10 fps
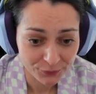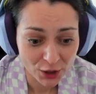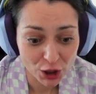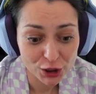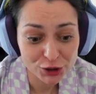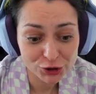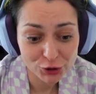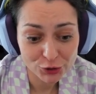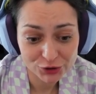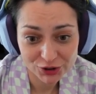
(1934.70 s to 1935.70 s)
is
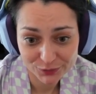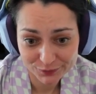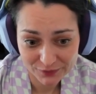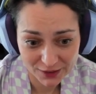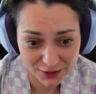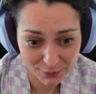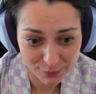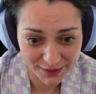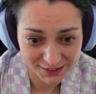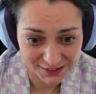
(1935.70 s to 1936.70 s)
not the
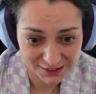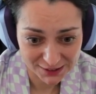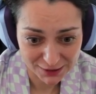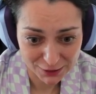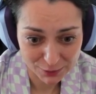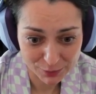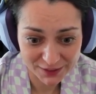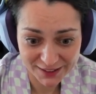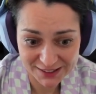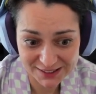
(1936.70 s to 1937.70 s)
best
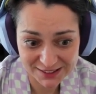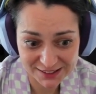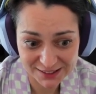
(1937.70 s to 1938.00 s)
placed